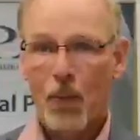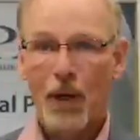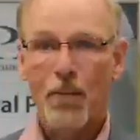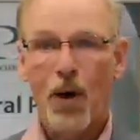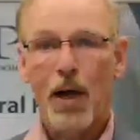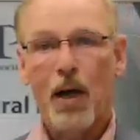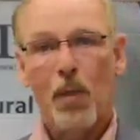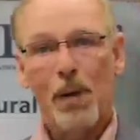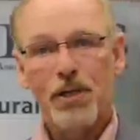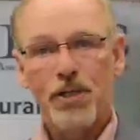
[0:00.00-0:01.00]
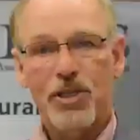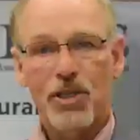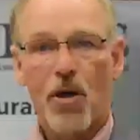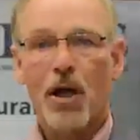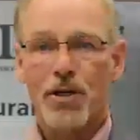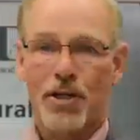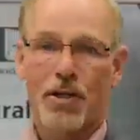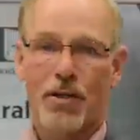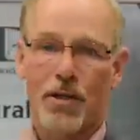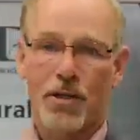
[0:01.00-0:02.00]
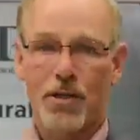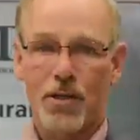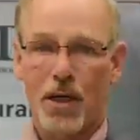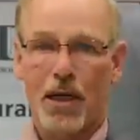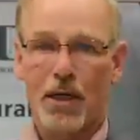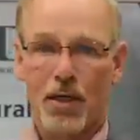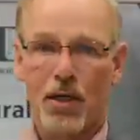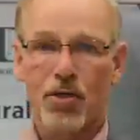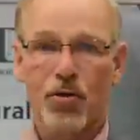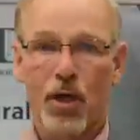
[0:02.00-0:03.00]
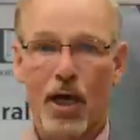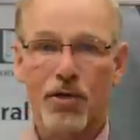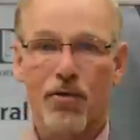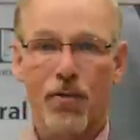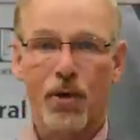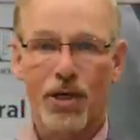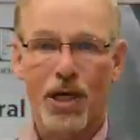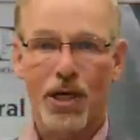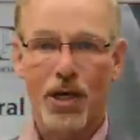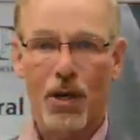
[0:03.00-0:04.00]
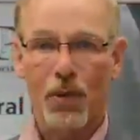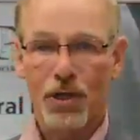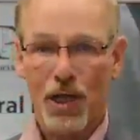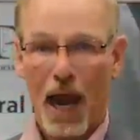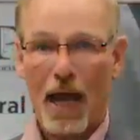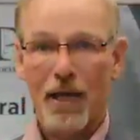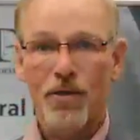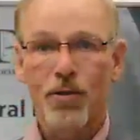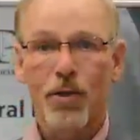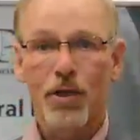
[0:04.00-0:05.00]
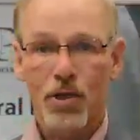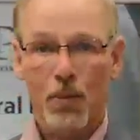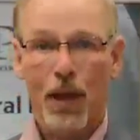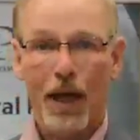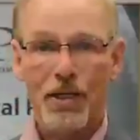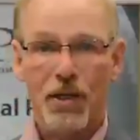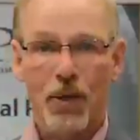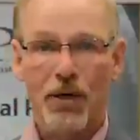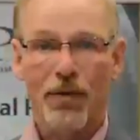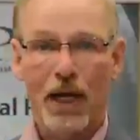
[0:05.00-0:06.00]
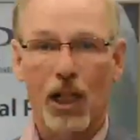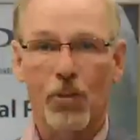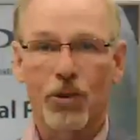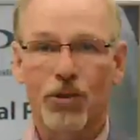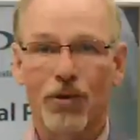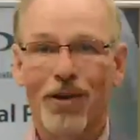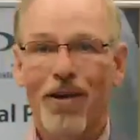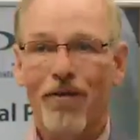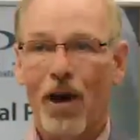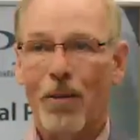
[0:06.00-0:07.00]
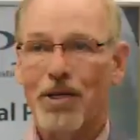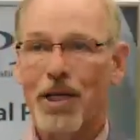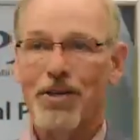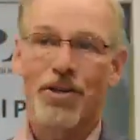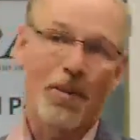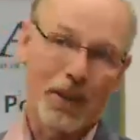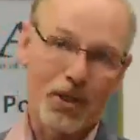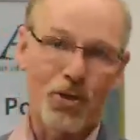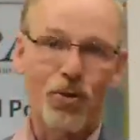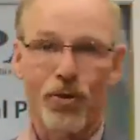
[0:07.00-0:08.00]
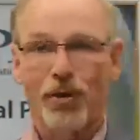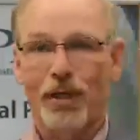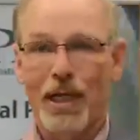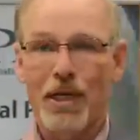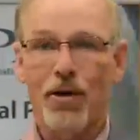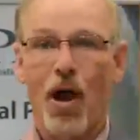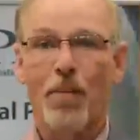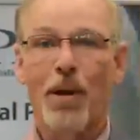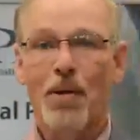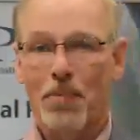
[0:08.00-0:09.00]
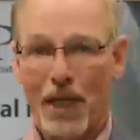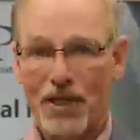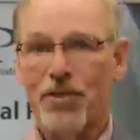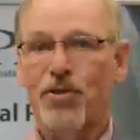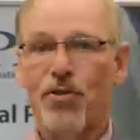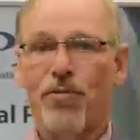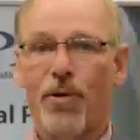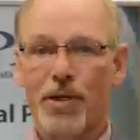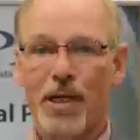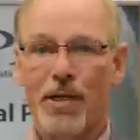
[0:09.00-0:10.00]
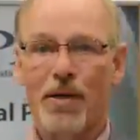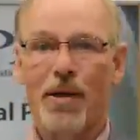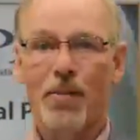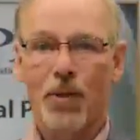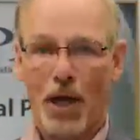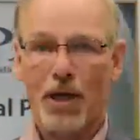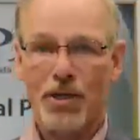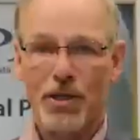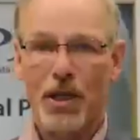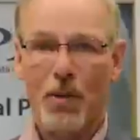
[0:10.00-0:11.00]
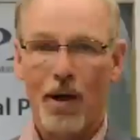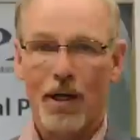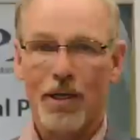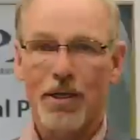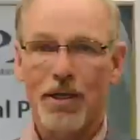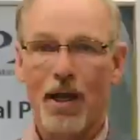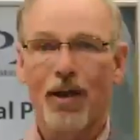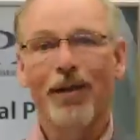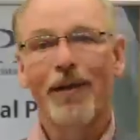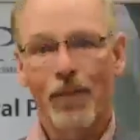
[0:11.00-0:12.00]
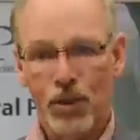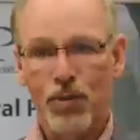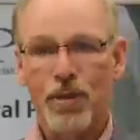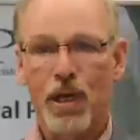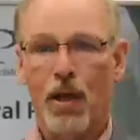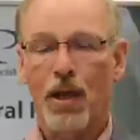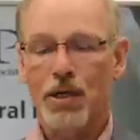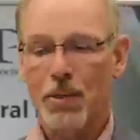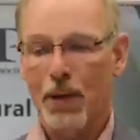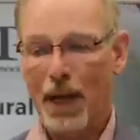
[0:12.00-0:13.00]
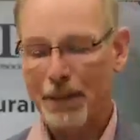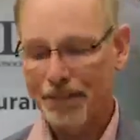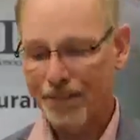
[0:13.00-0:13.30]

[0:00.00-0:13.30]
we brought a bunch of stocks into the 2014 year, which added to the supplies that were available. So farmers had some of the 2013 crop plus the 2014 production they wanted to sell, which was a lot of supply.